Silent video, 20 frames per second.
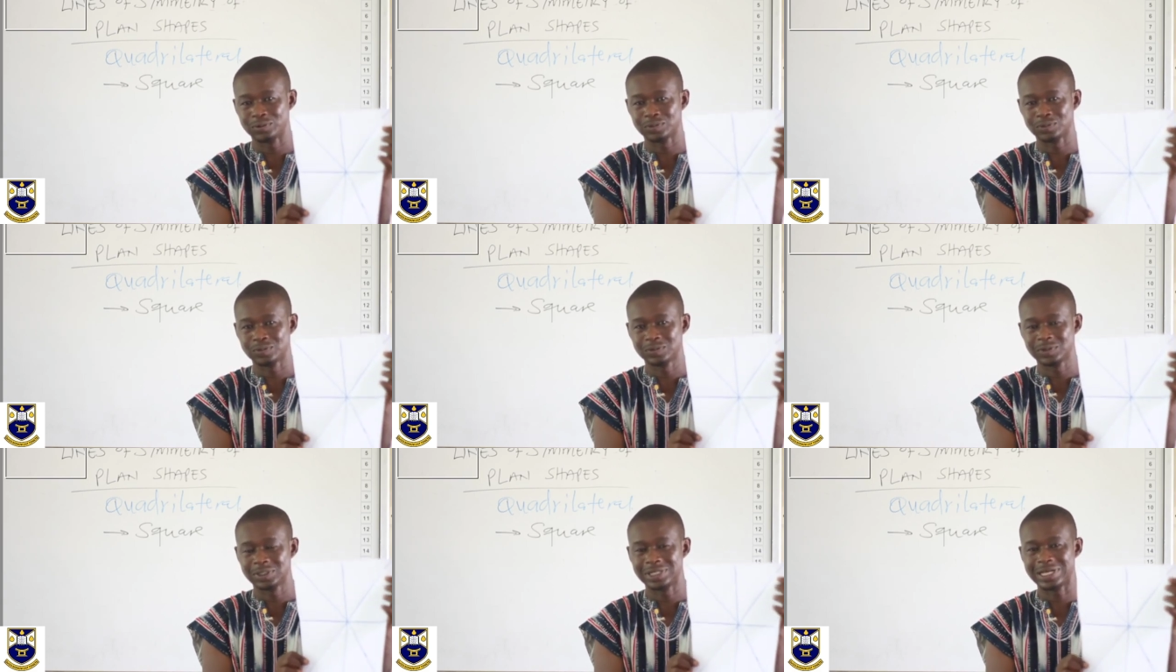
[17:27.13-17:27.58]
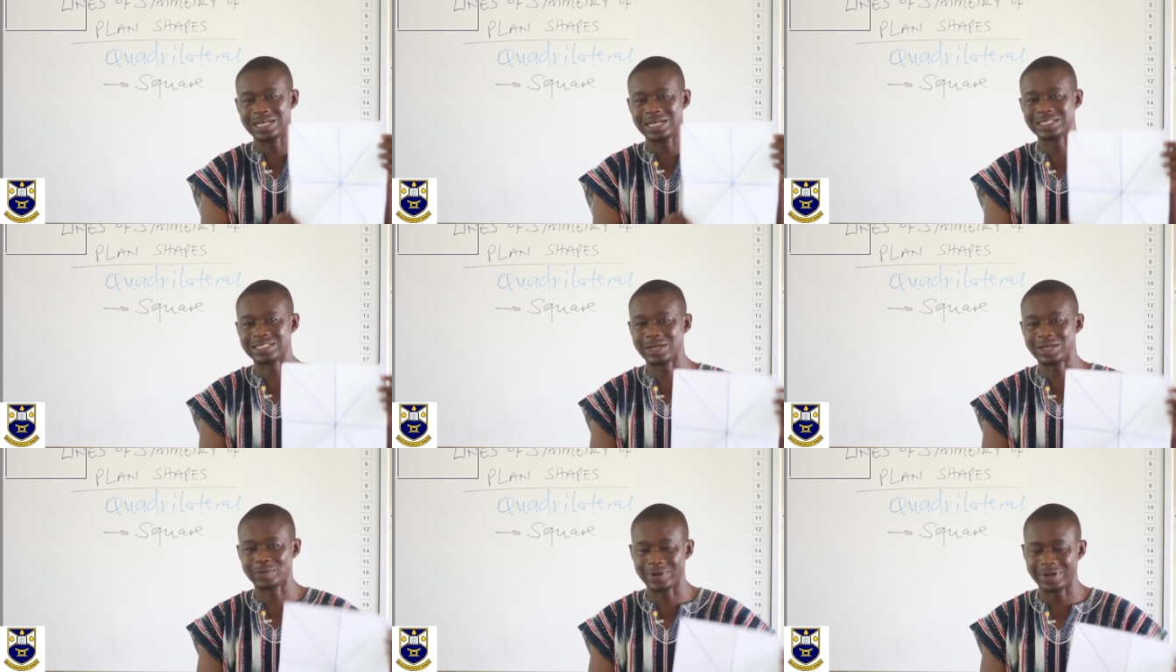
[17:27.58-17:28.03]
That is
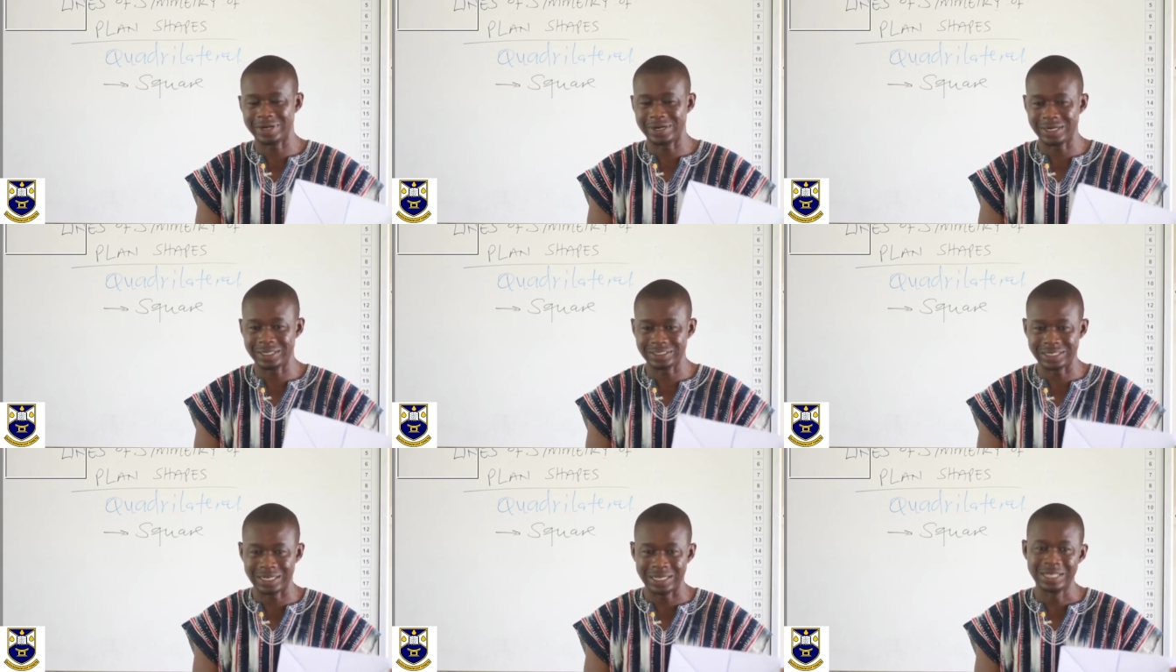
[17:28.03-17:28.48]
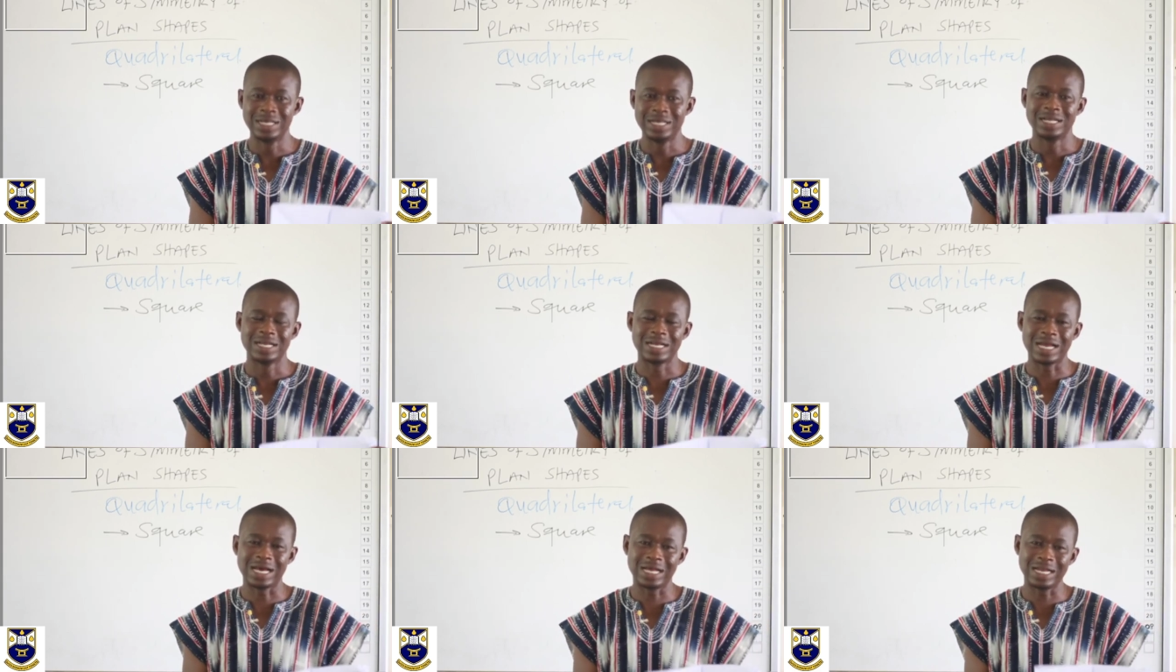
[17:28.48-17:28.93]
a quadrilateral.
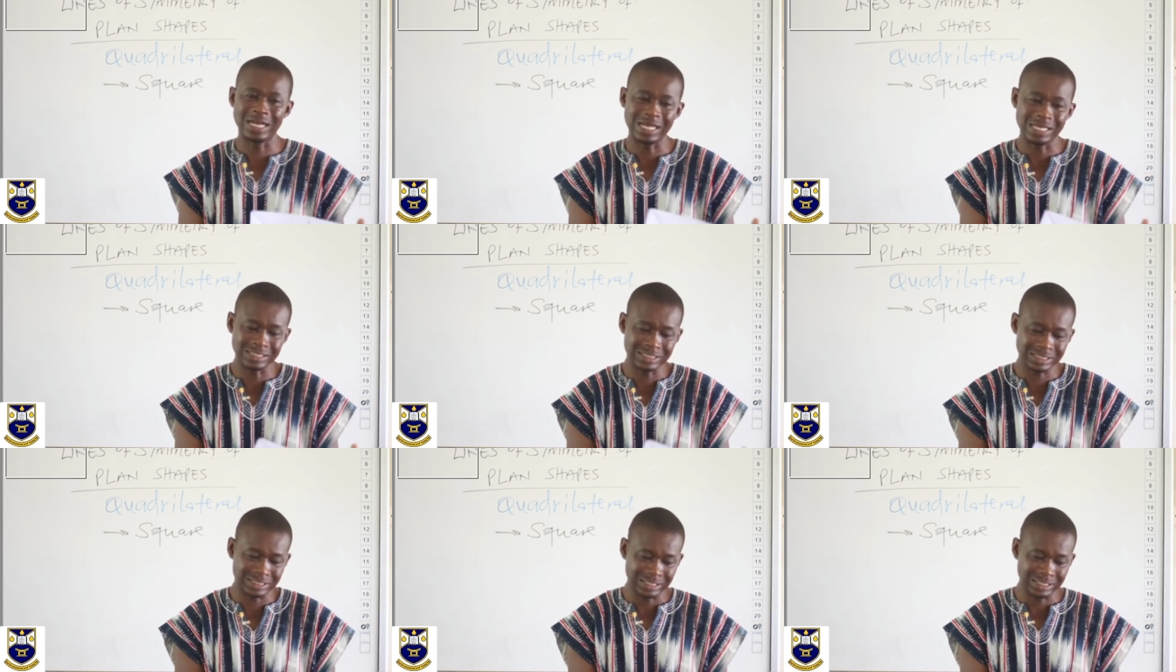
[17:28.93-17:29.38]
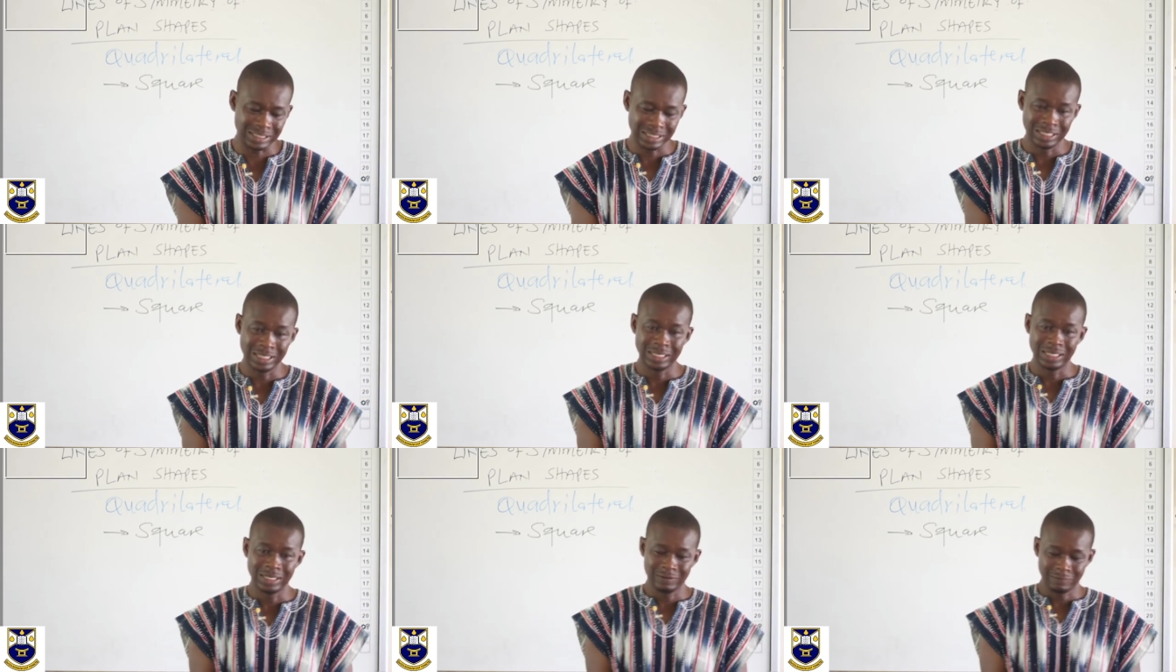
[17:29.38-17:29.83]
Now let's
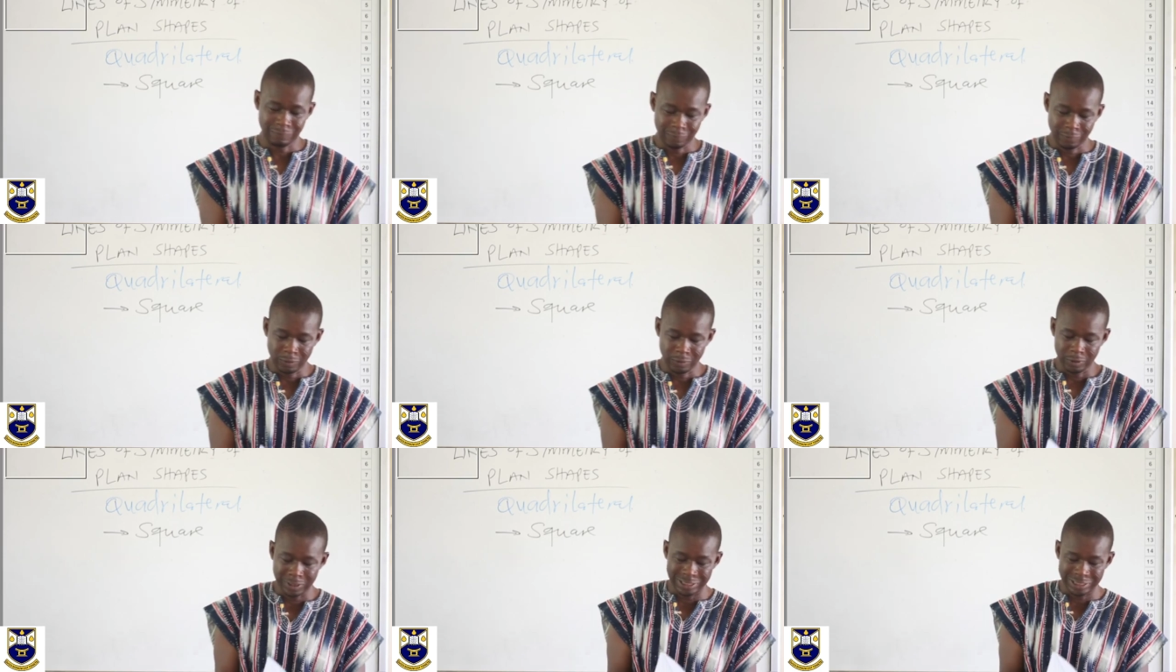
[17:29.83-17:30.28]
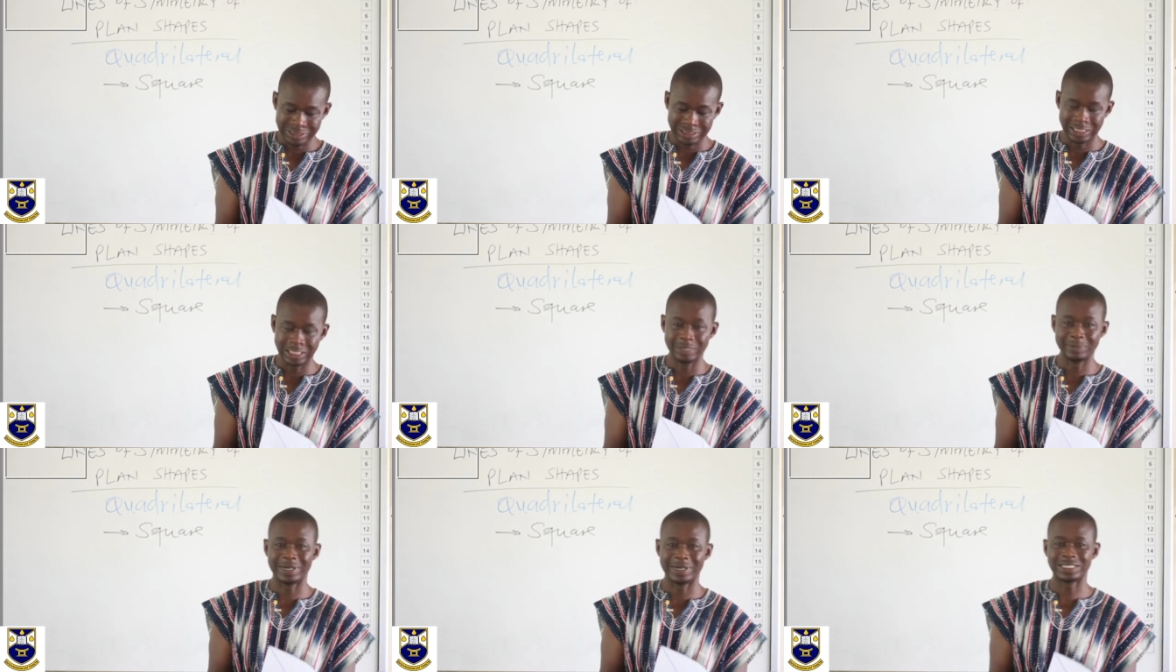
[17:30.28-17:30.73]
follow the
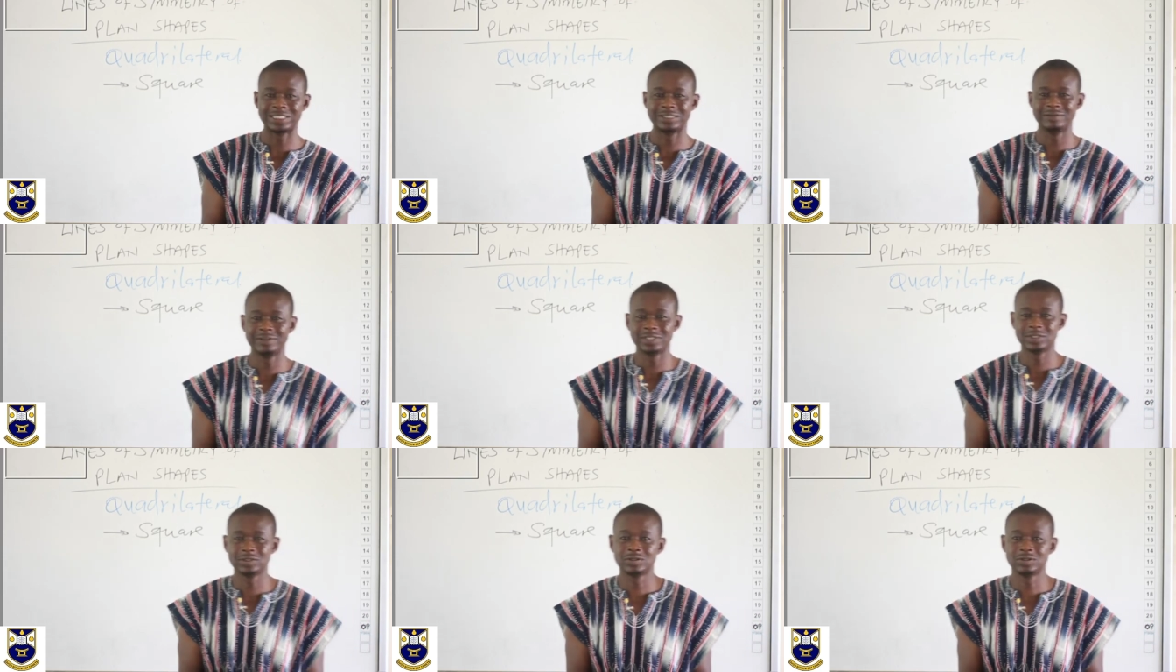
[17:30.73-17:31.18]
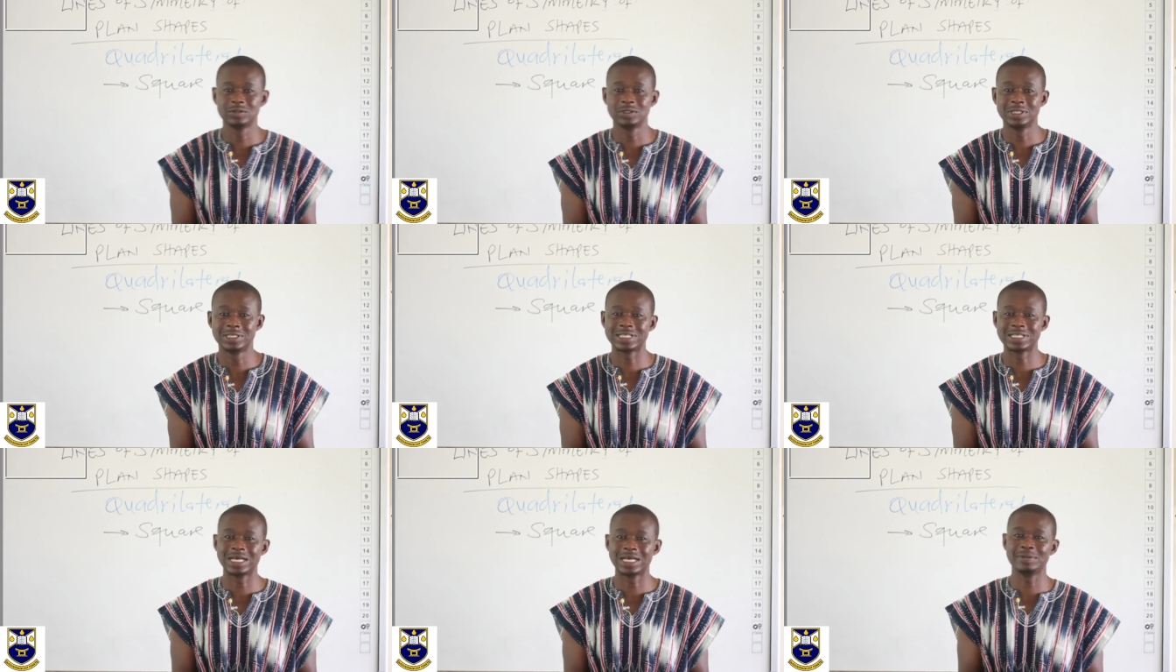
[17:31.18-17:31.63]
same activity to
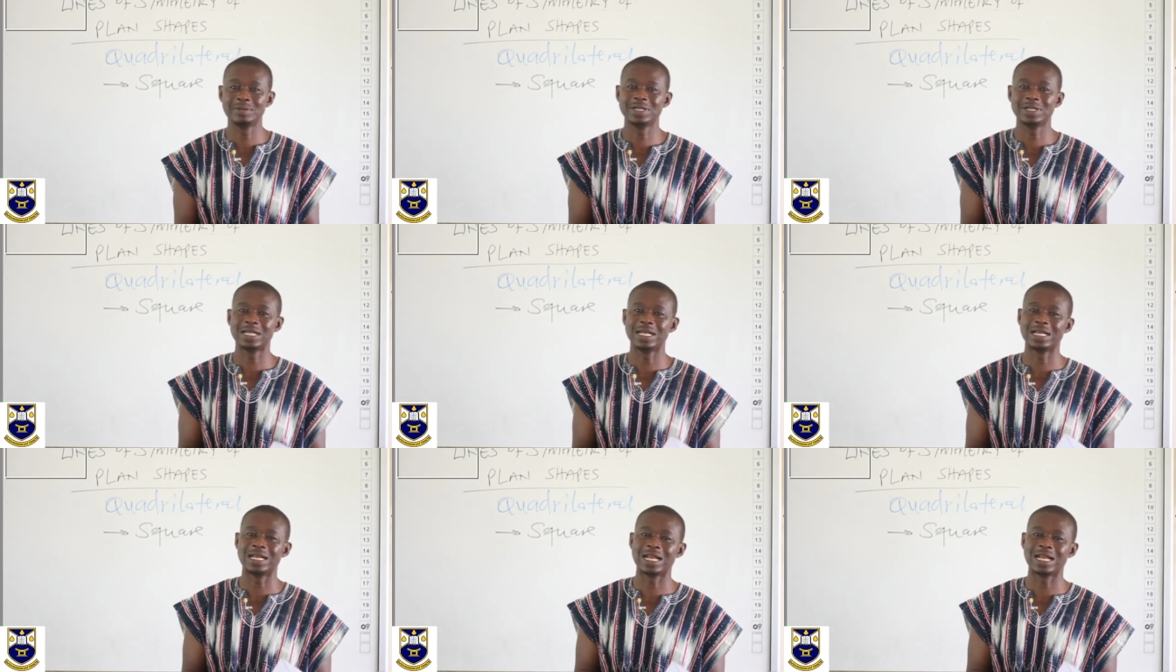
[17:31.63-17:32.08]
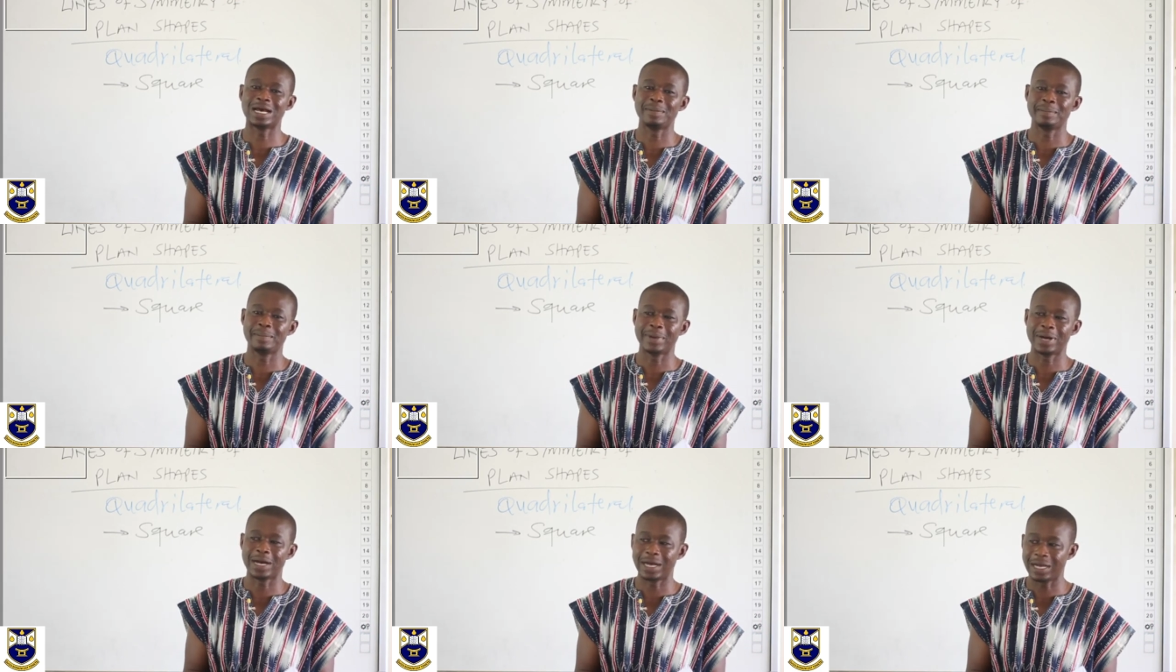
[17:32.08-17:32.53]
determine the
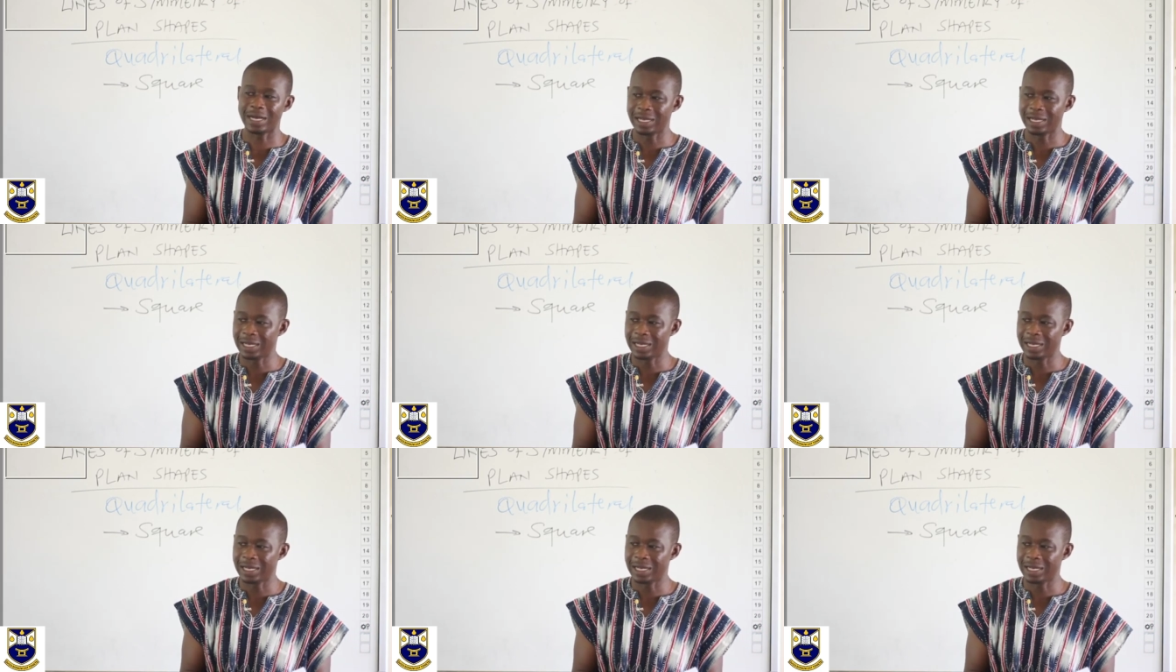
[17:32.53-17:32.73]
number